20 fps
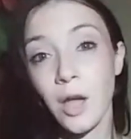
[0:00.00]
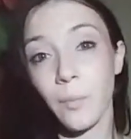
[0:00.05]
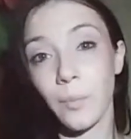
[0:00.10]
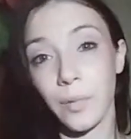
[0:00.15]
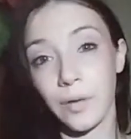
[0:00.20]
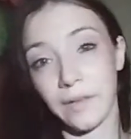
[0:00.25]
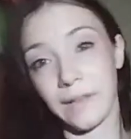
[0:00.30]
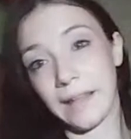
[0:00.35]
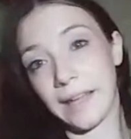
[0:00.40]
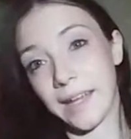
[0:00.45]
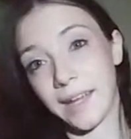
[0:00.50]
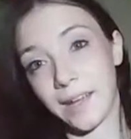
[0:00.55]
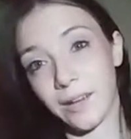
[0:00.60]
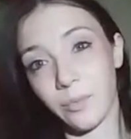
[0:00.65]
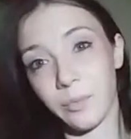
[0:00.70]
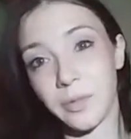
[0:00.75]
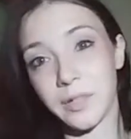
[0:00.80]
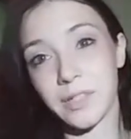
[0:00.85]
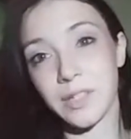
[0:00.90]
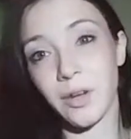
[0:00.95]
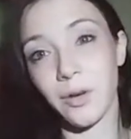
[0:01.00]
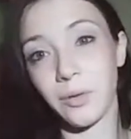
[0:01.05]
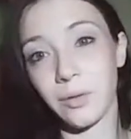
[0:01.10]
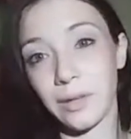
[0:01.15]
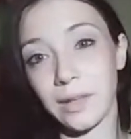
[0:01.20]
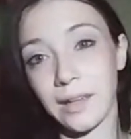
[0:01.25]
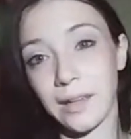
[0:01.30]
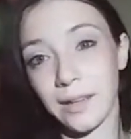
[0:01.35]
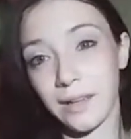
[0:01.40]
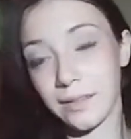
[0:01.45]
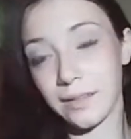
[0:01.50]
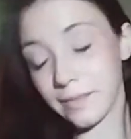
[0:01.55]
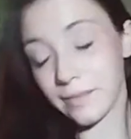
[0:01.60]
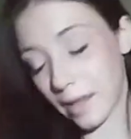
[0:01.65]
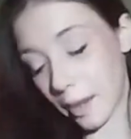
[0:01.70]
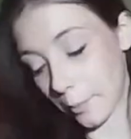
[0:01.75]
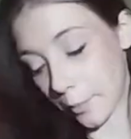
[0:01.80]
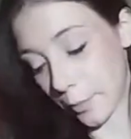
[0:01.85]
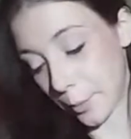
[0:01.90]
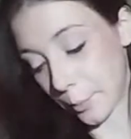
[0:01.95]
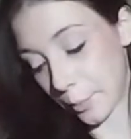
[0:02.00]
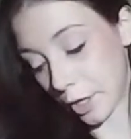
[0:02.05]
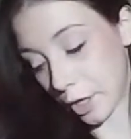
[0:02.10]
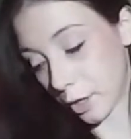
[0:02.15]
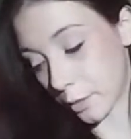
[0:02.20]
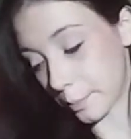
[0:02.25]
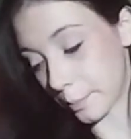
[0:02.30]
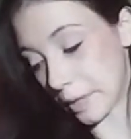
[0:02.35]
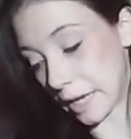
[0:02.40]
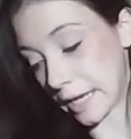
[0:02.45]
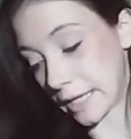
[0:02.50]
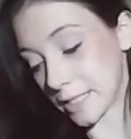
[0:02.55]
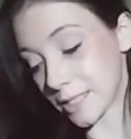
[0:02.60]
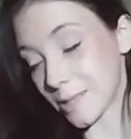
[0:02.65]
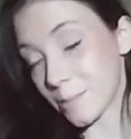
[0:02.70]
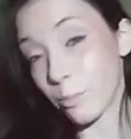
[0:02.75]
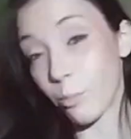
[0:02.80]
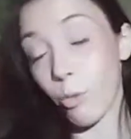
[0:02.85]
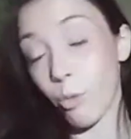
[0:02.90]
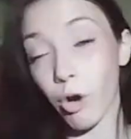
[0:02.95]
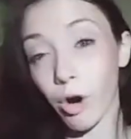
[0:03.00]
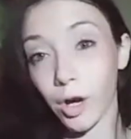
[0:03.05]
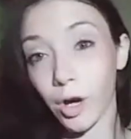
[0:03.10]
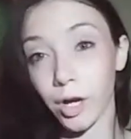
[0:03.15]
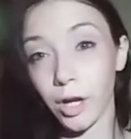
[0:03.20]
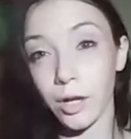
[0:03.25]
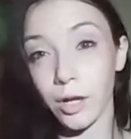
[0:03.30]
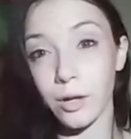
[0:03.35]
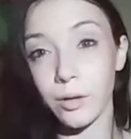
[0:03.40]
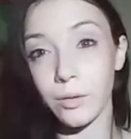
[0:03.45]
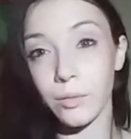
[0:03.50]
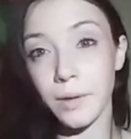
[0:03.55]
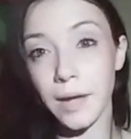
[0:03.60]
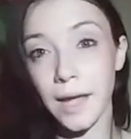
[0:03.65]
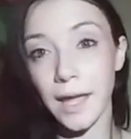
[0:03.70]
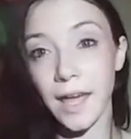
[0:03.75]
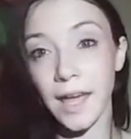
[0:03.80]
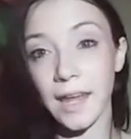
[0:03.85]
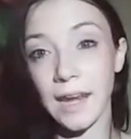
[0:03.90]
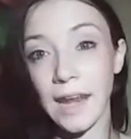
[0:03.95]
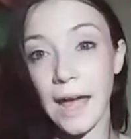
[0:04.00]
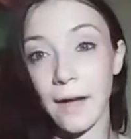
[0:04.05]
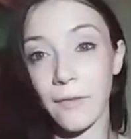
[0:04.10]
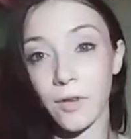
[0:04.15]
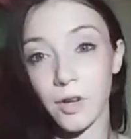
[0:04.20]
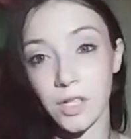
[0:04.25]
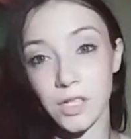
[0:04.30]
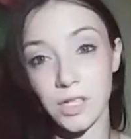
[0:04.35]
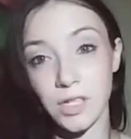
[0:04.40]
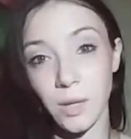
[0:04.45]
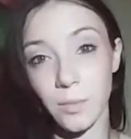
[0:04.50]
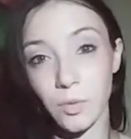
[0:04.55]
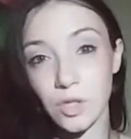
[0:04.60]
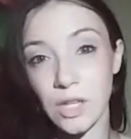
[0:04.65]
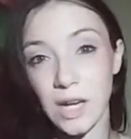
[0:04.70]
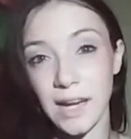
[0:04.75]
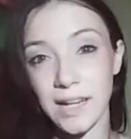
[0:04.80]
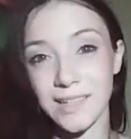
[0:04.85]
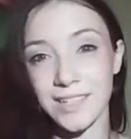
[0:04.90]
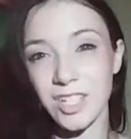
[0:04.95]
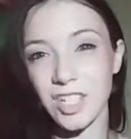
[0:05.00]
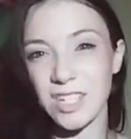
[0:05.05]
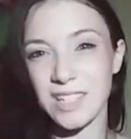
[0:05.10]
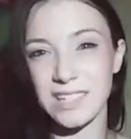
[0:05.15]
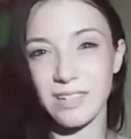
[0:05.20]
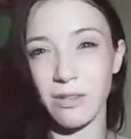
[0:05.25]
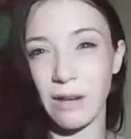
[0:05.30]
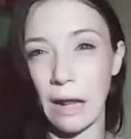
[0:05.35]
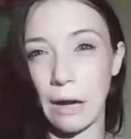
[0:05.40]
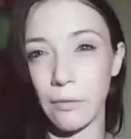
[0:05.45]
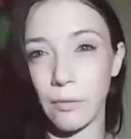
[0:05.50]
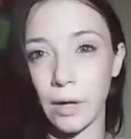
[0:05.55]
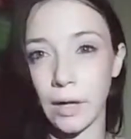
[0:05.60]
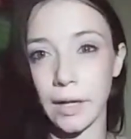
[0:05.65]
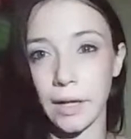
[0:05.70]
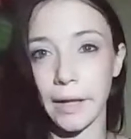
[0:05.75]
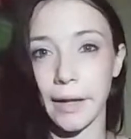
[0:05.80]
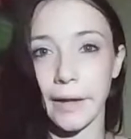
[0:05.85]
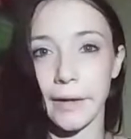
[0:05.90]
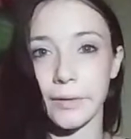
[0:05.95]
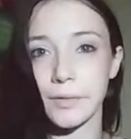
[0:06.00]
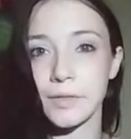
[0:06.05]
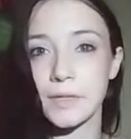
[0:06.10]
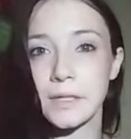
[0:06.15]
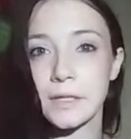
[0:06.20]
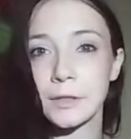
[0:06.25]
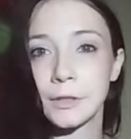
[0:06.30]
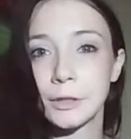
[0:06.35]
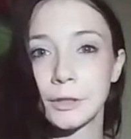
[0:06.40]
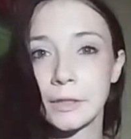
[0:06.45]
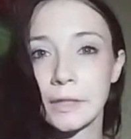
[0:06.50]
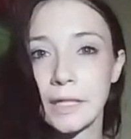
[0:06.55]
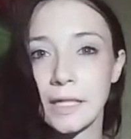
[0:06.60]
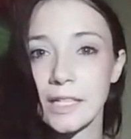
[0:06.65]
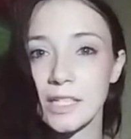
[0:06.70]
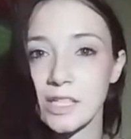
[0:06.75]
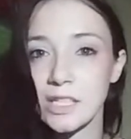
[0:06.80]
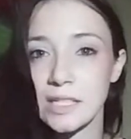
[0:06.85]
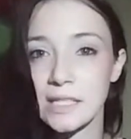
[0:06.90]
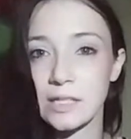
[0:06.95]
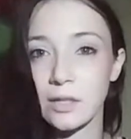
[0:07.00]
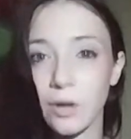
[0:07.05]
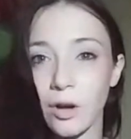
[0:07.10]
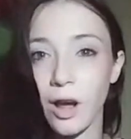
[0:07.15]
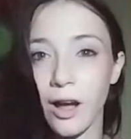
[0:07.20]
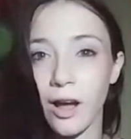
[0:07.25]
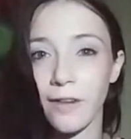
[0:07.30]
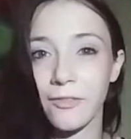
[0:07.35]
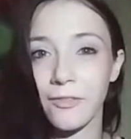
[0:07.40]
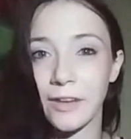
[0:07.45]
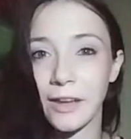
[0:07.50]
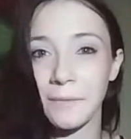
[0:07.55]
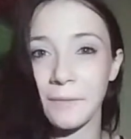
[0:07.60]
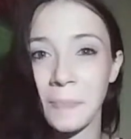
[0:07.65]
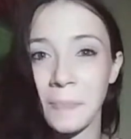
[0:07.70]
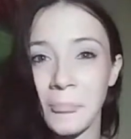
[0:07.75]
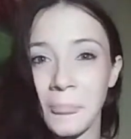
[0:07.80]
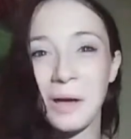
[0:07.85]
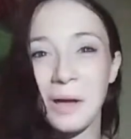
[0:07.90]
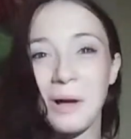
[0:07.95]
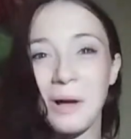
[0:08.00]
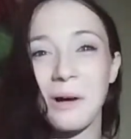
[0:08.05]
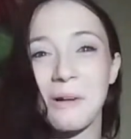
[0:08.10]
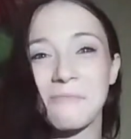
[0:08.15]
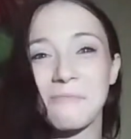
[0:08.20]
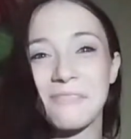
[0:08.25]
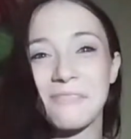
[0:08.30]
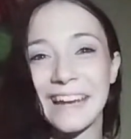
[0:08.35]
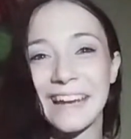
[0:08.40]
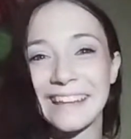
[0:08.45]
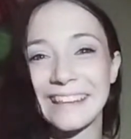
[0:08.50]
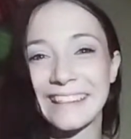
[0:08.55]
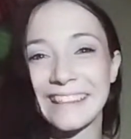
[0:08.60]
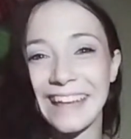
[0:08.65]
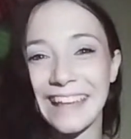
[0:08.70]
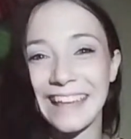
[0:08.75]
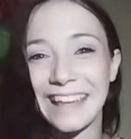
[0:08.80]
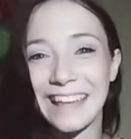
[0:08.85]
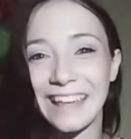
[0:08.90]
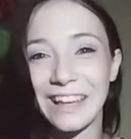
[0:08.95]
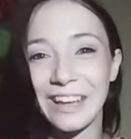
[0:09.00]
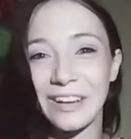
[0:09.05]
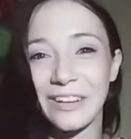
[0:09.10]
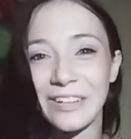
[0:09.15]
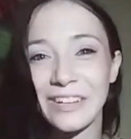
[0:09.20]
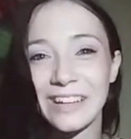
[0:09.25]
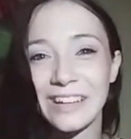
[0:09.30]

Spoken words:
But like, I'm going to bring her back tomorrow and have her double check because she's still got a runny nose. And she's still coughing. Becca, thank you.